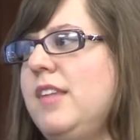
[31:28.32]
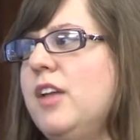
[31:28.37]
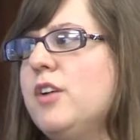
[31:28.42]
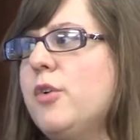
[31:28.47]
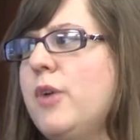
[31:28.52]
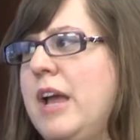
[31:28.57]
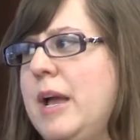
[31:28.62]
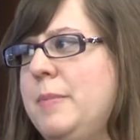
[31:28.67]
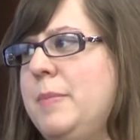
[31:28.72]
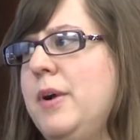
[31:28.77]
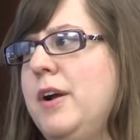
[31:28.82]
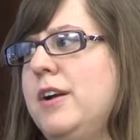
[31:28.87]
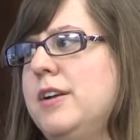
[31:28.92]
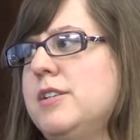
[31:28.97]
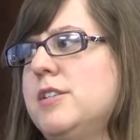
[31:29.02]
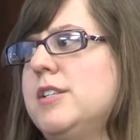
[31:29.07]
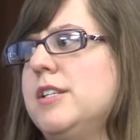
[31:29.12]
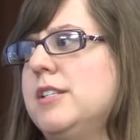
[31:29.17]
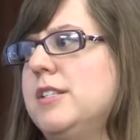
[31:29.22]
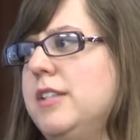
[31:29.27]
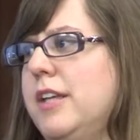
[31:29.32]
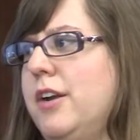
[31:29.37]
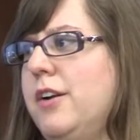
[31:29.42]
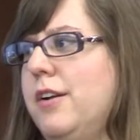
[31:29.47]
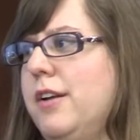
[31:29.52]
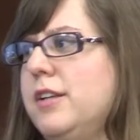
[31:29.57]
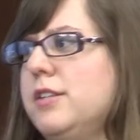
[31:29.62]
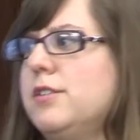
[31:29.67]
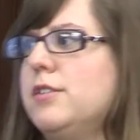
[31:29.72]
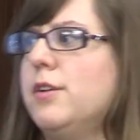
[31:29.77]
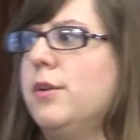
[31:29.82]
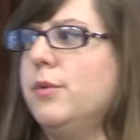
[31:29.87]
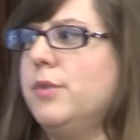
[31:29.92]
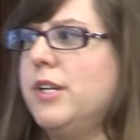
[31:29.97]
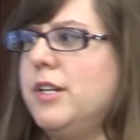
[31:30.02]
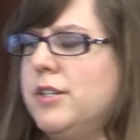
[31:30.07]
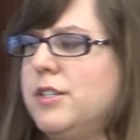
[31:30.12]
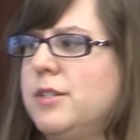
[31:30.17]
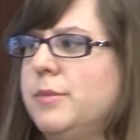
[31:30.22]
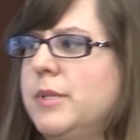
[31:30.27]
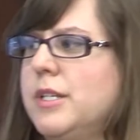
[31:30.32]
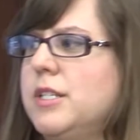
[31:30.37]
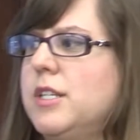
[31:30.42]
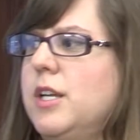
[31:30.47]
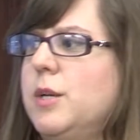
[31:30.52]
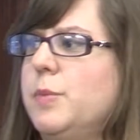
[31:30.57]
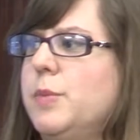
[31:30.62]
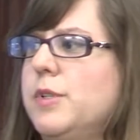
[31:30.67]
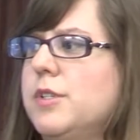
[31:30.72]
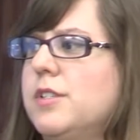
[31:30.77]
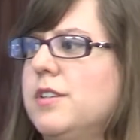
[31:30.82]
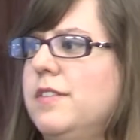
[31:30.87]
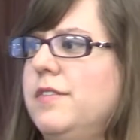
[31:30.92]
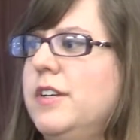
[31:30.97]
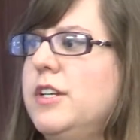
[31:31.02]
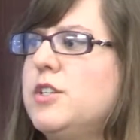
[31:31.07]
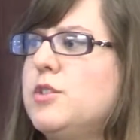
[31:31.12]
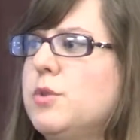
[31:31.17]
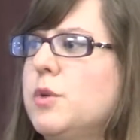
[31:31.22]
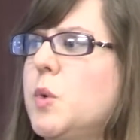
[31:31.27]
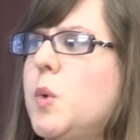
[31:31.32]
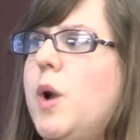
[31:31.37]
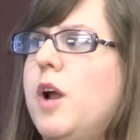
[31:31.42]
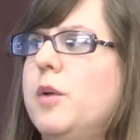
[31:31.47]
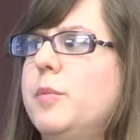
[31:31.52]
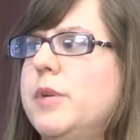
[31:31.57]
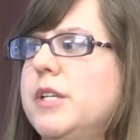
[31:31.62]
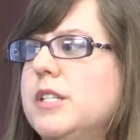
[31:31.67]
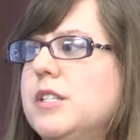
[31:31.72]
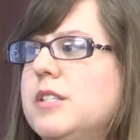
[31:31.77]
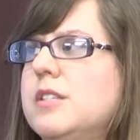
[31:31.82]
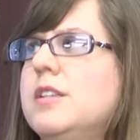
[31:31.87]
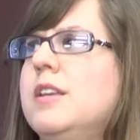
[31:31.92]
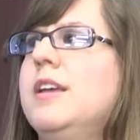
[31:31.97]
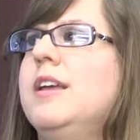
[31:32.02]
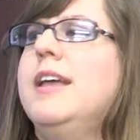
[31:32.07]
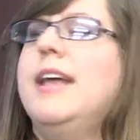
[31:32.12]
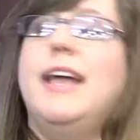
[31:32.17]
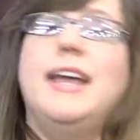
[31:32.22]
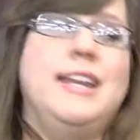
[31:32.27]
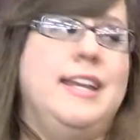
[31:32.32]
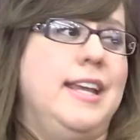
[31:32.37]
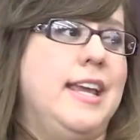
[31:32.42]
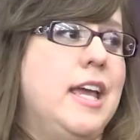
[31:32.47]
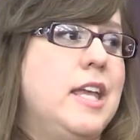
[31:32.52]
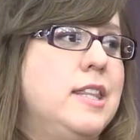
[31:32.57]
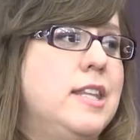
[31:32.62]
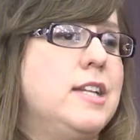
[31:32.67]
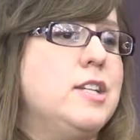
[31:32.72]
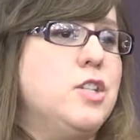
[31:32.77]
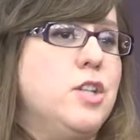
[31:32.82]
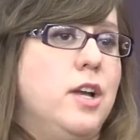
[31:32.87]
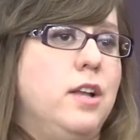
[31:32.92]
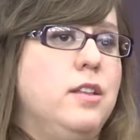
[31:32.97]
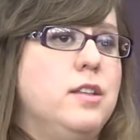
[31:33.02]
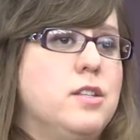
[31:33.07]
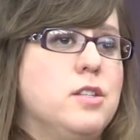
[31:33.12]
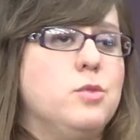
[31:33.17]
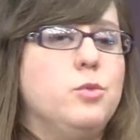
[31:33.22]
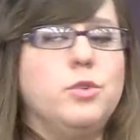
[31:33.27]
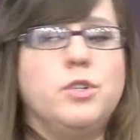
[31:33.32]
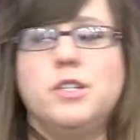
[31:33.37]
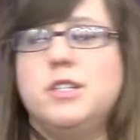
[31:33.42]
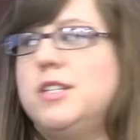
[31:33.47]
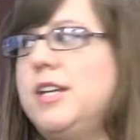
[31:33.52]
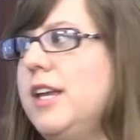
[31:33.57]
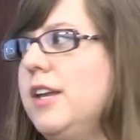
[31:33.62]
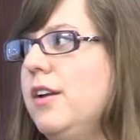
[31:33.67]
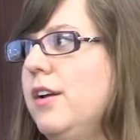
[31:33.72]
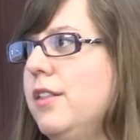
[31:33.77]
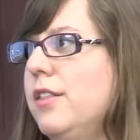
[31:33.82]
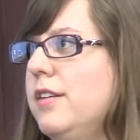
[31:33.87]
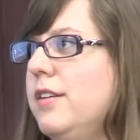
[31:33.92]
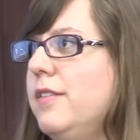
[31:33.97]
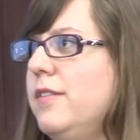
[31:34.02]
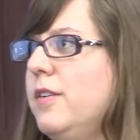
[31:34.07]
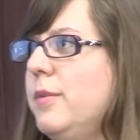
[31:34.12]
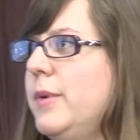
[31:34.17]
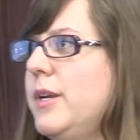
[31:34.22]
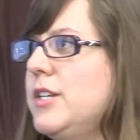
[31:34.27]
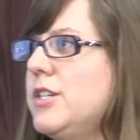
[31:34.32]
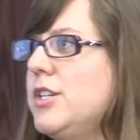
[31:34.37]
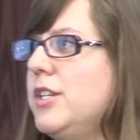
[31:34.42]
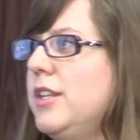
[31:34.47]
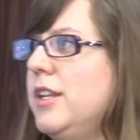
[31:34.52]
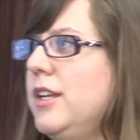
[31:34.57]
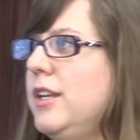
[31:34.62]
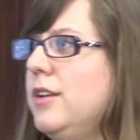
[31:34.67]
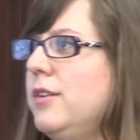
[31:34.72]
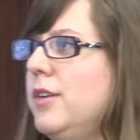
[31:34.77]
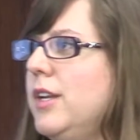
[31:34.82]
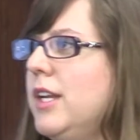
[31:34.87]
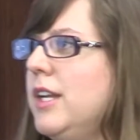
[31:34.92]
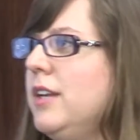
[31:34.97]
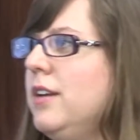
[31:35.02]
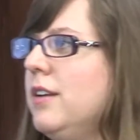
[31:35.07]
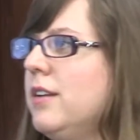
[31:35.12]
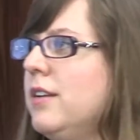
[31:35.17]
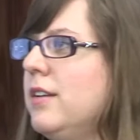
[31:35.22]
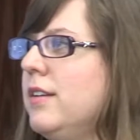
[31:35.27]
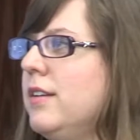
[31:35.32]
grab bars, etc. So here's some examples of inch requirements, and again, that checklist will contain all the information that you need.